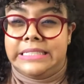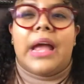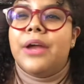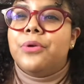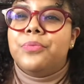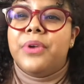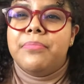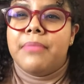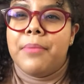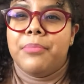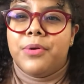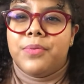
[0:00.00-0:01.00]
I don't
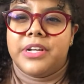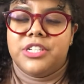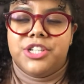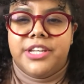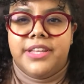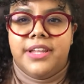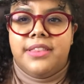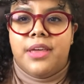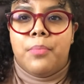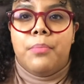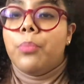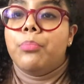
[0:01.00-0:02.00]
remember when she did
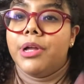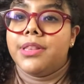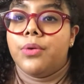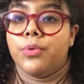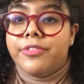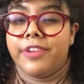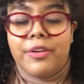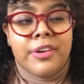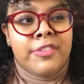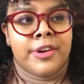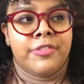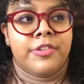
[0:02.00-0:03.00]
them, but they were very,
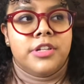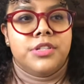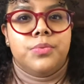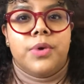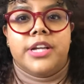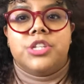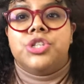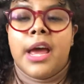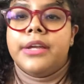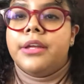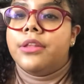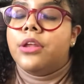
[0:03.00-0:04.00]
very fun to watch.
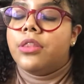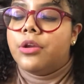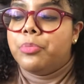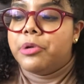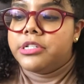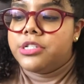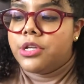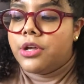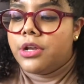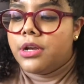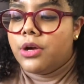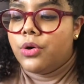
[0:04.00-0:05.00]
And another
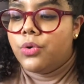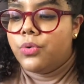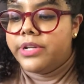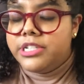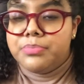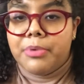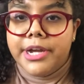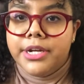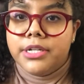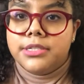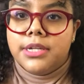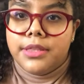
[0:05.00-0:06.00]
person who
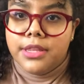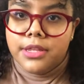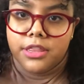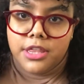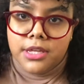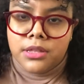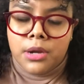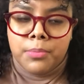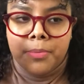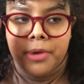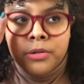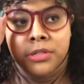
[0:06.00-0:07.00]
inspired the thing that I'm
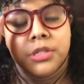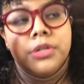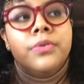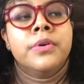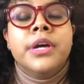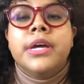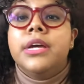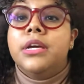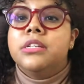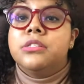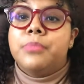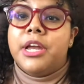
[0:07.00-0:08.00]
about to do
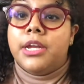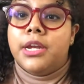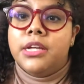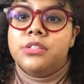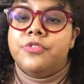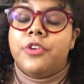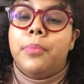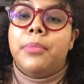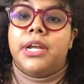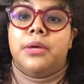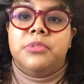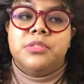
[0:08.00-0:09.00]
is Marines from
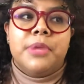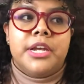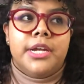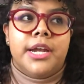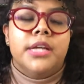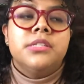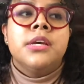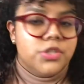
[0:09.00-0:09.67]
My Name is Marines.